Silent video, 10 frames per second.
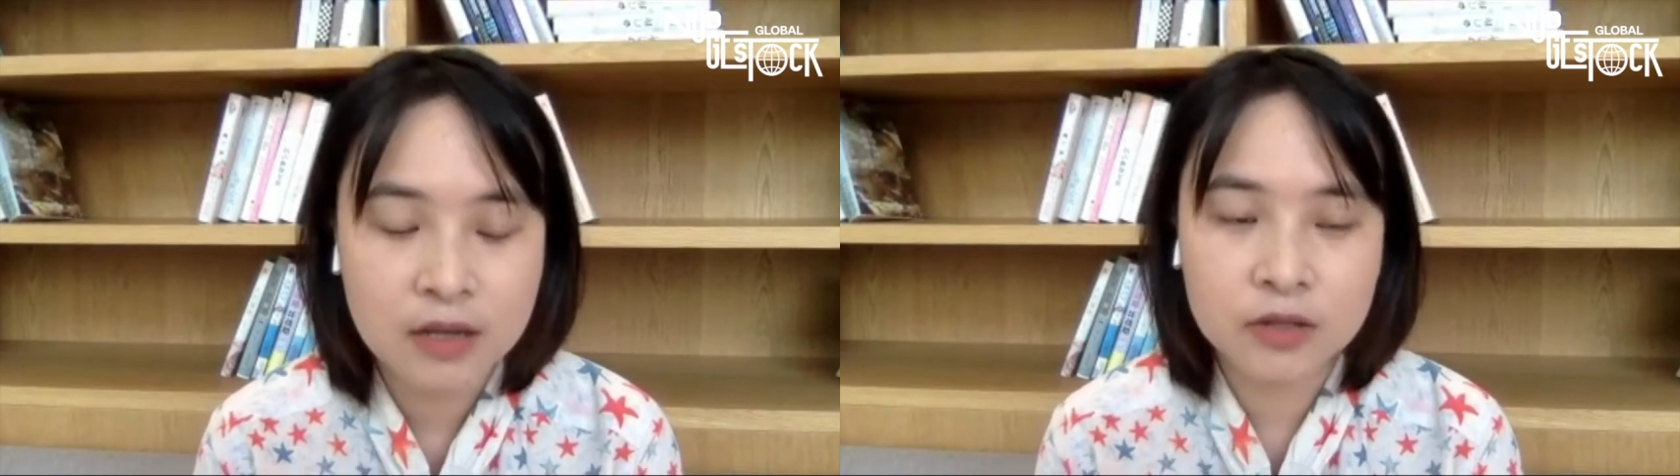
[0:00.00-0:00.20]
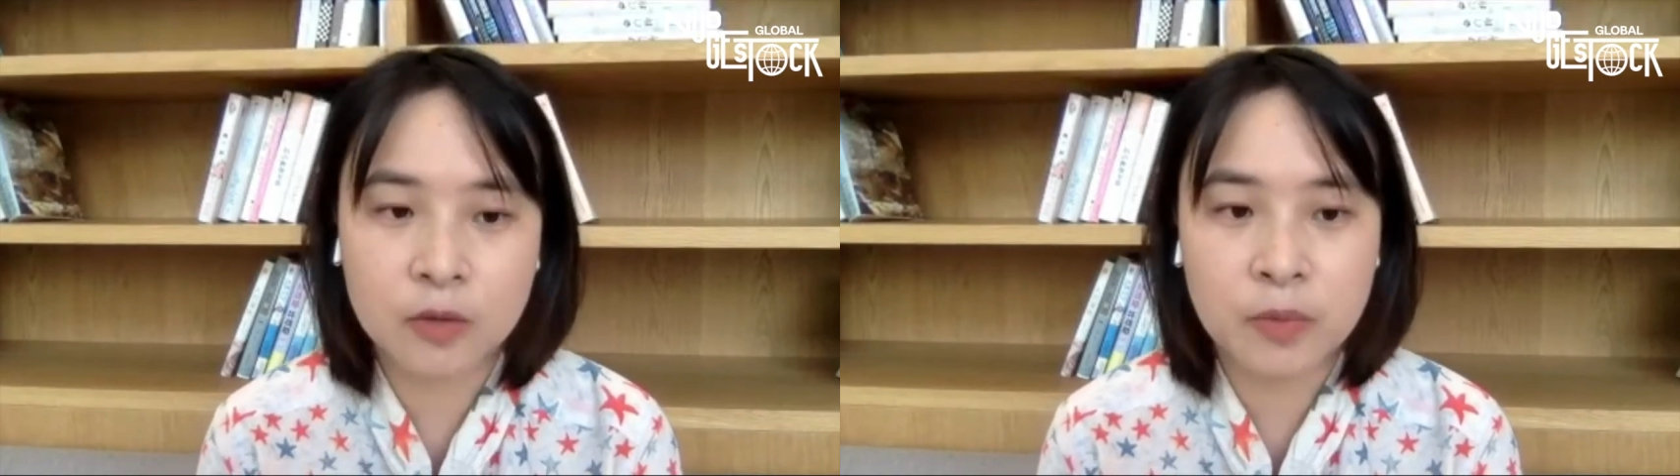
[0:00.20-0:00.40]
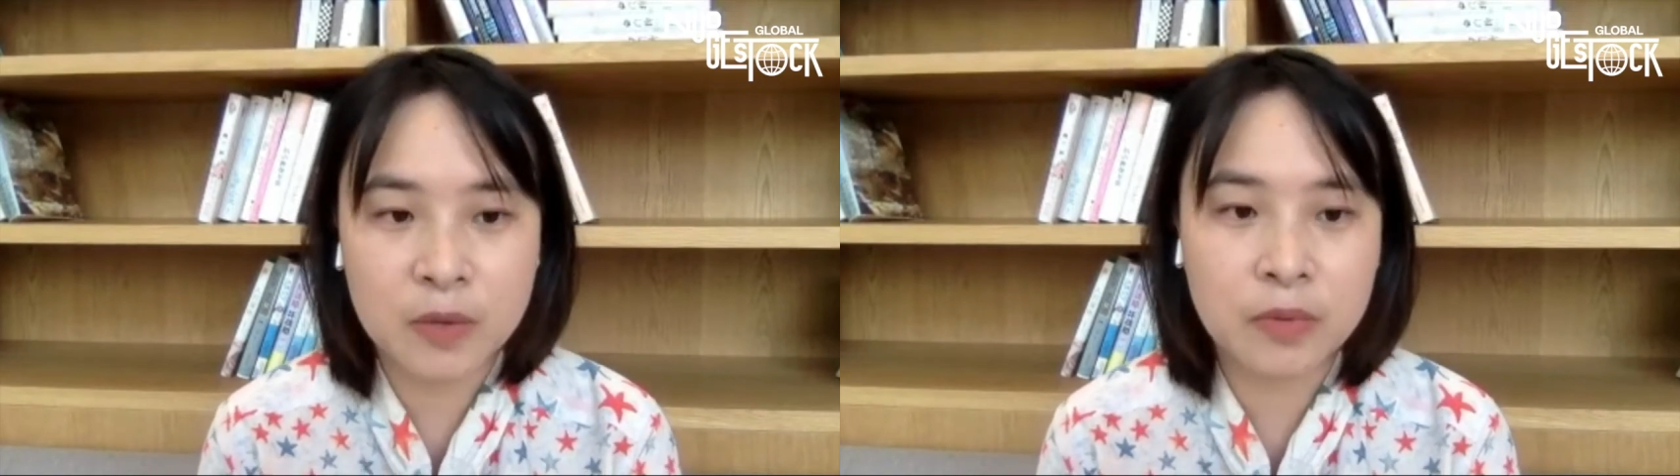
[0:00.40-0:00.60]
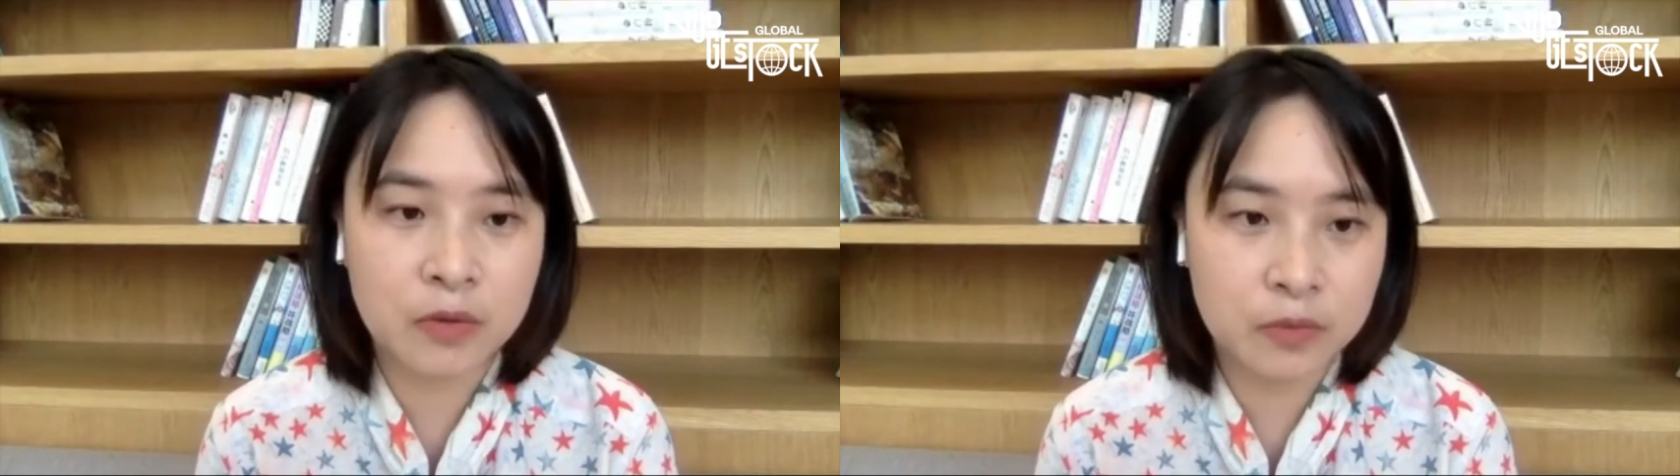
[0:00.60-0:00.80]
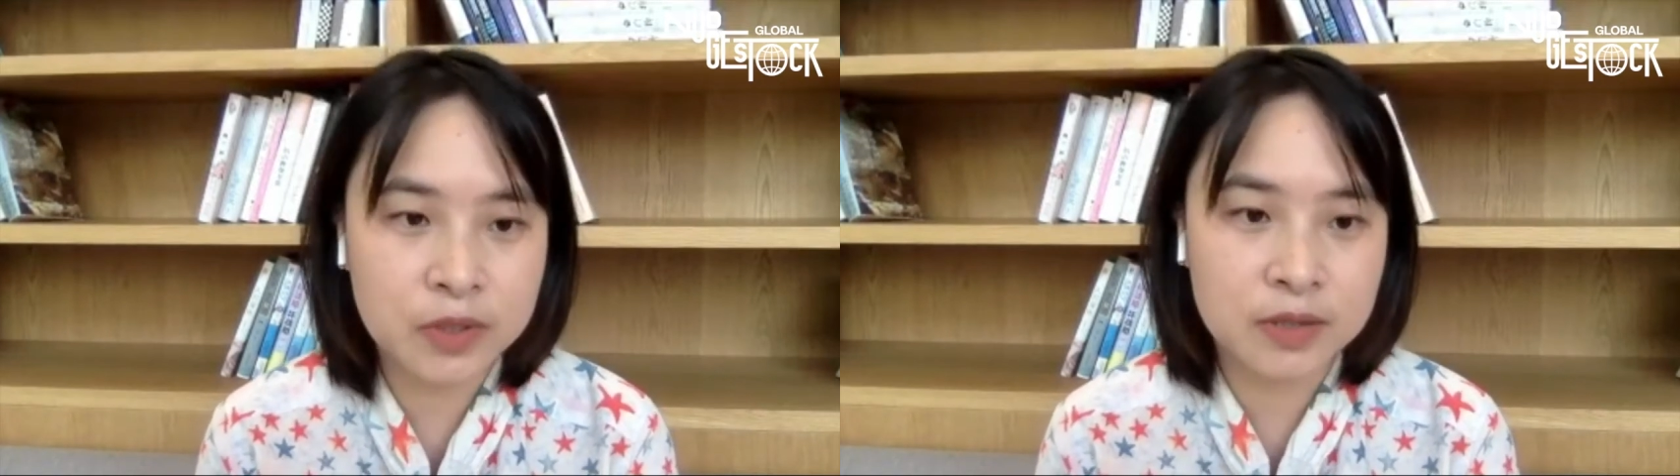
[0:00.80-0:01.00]
So people
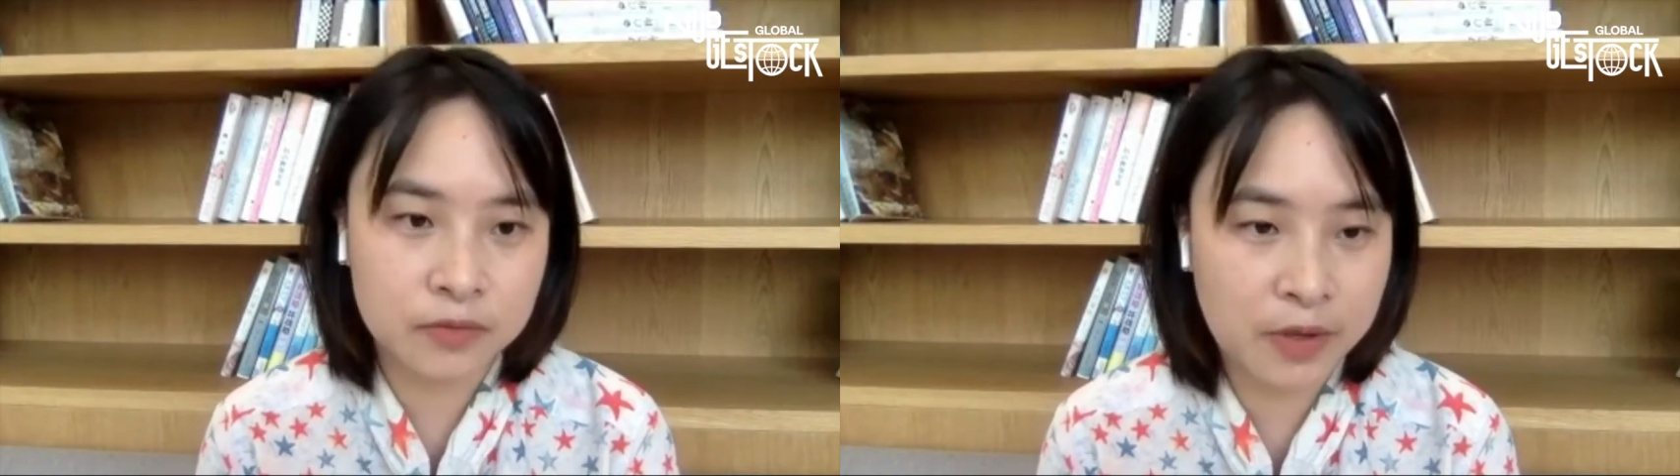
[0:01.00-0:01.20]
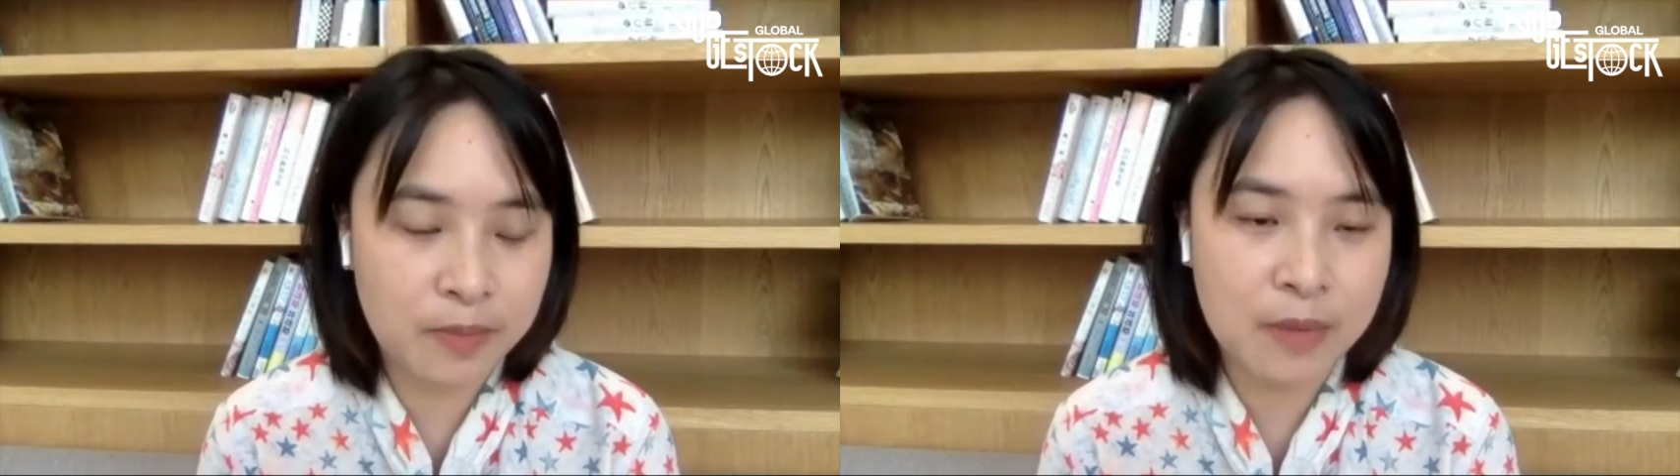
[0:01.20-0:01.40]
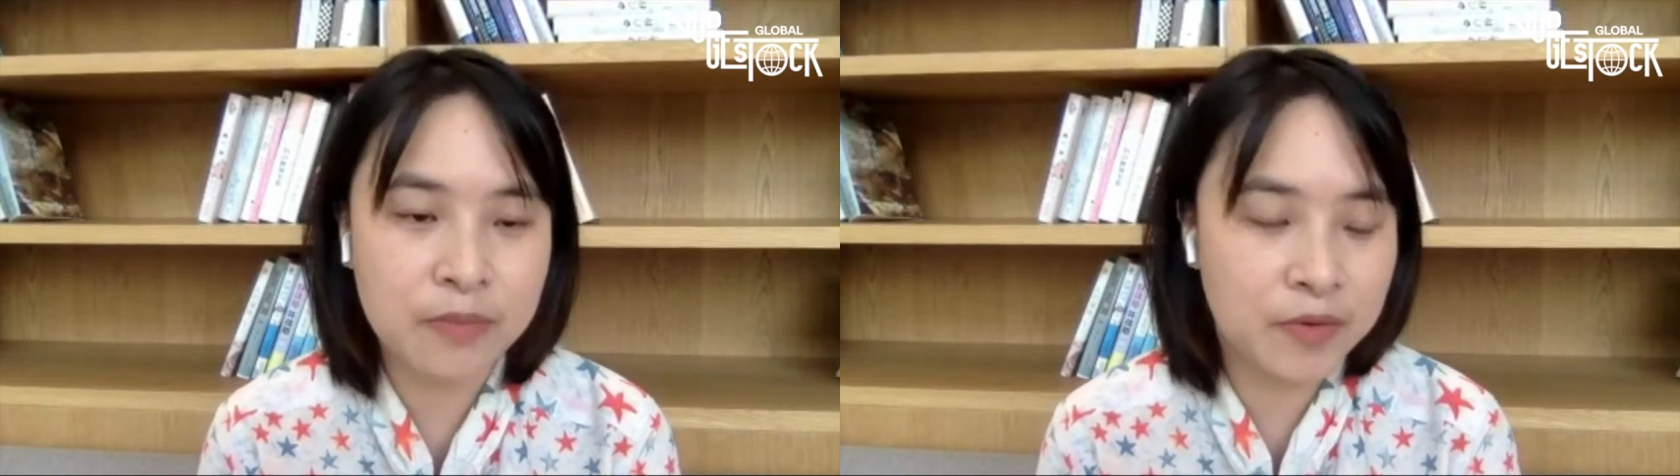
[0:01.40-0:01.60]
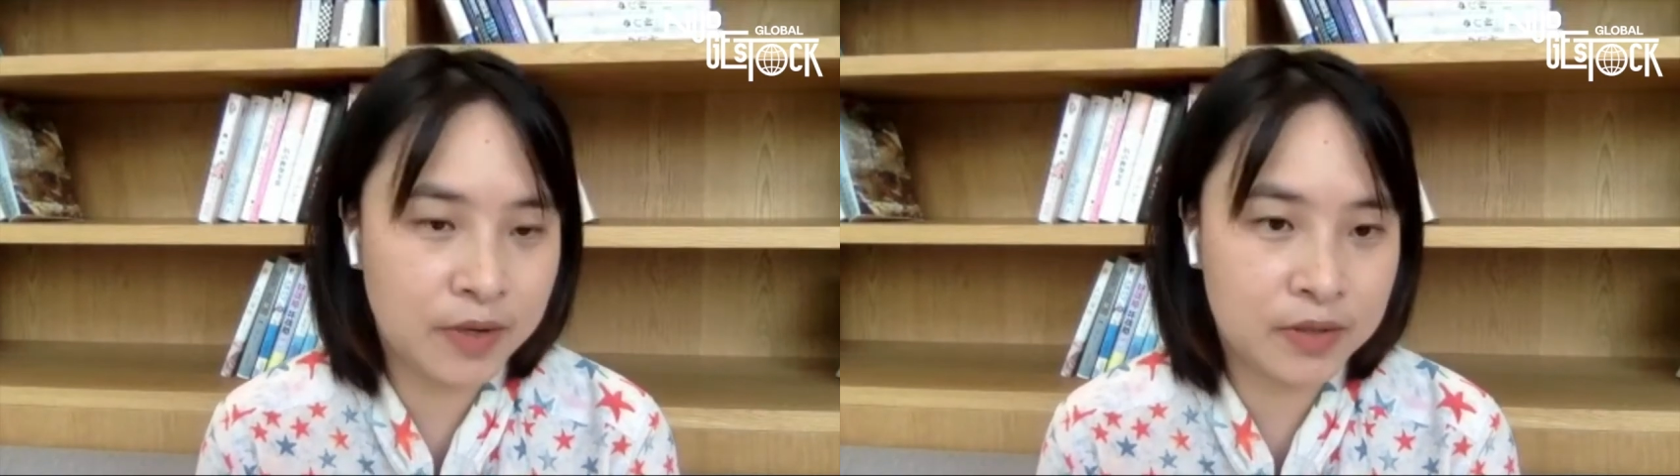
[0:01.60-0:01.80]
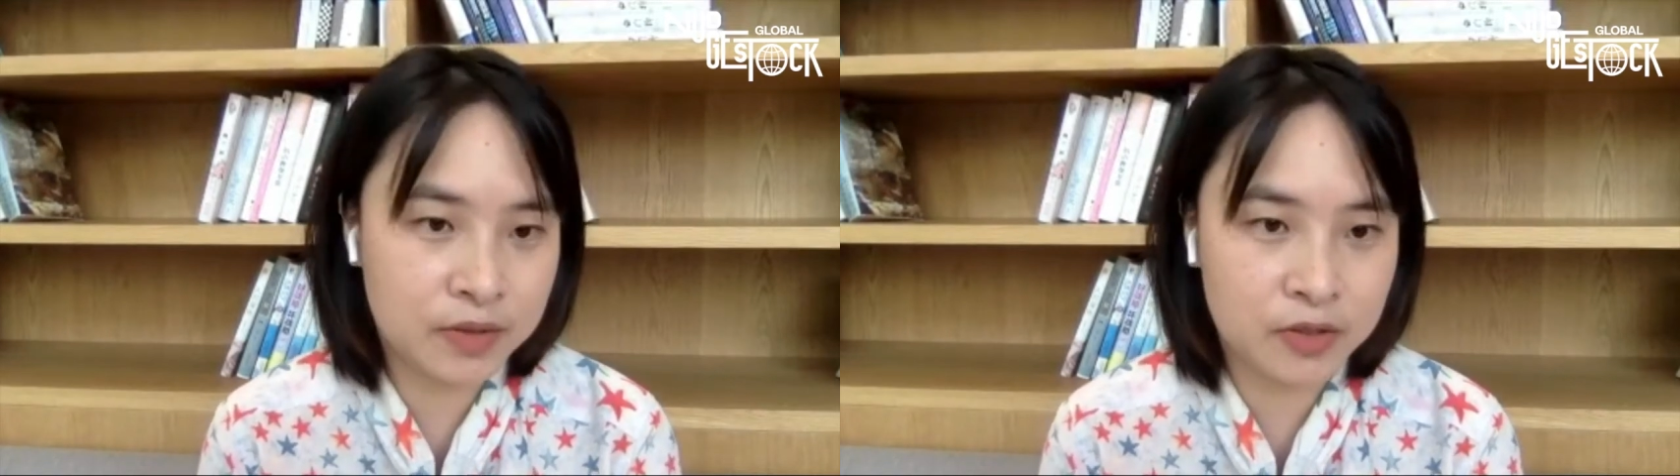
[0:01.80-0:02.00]
wouldn't remember
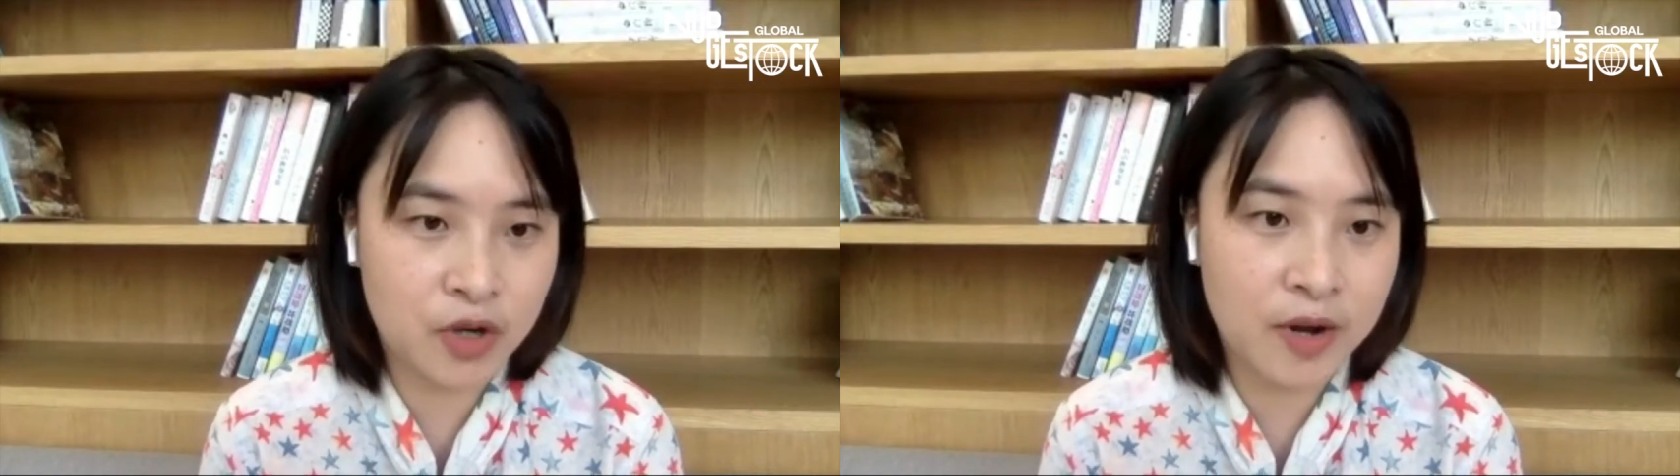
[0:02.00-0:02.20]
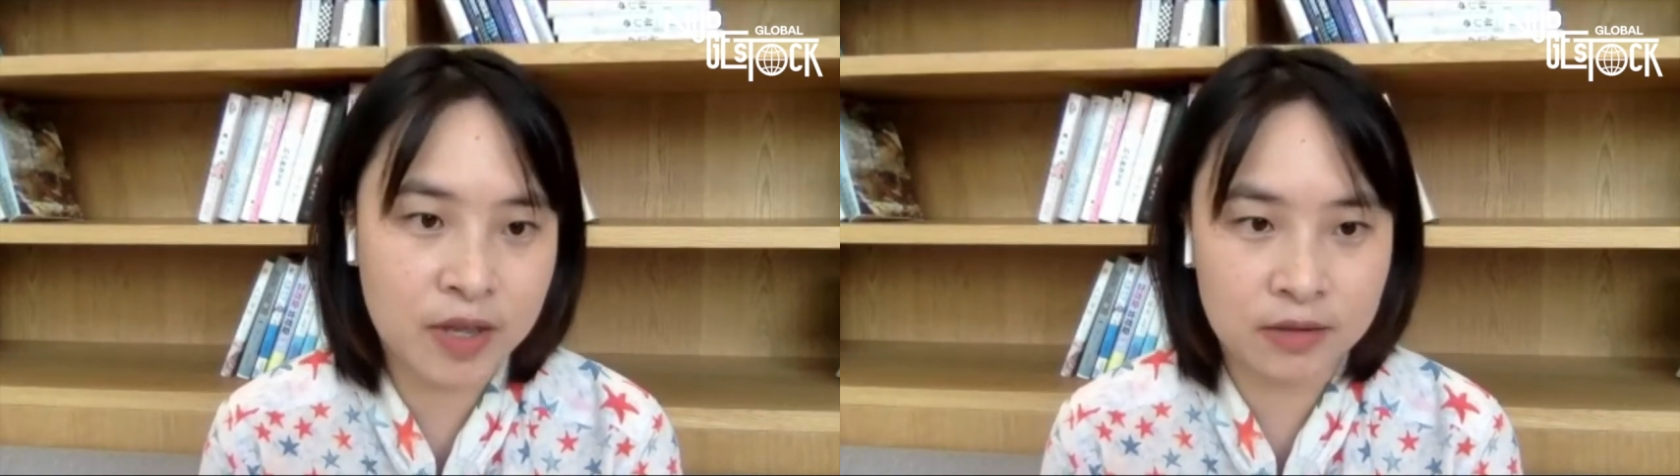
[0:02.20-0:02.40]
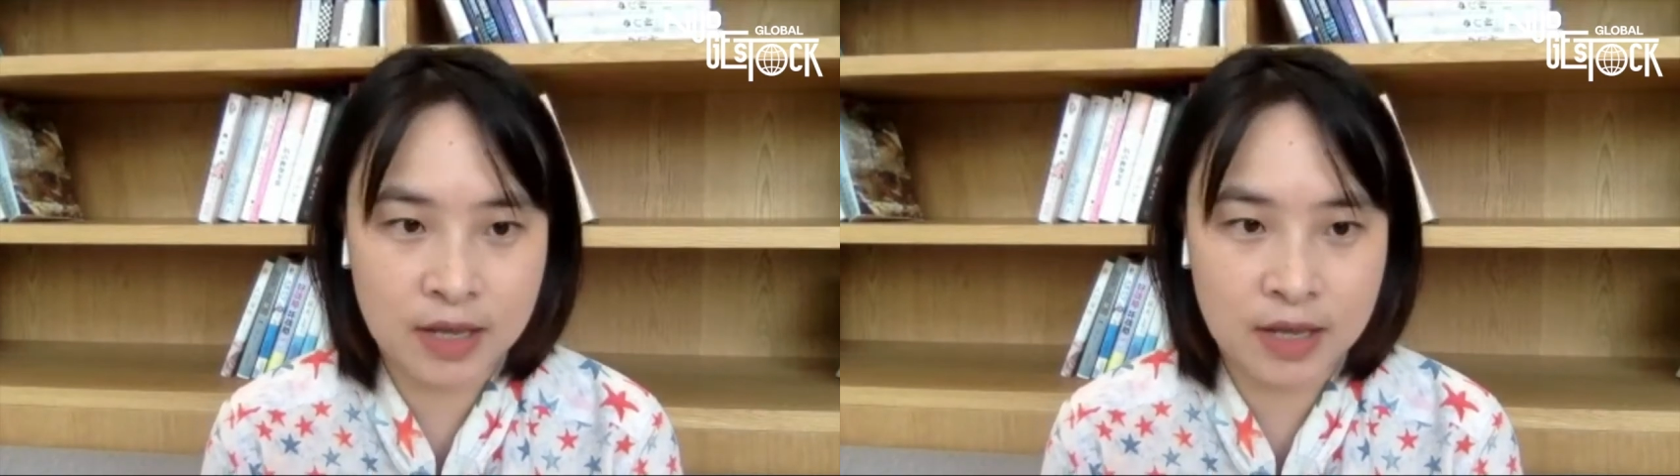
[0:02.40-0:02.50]
this shocking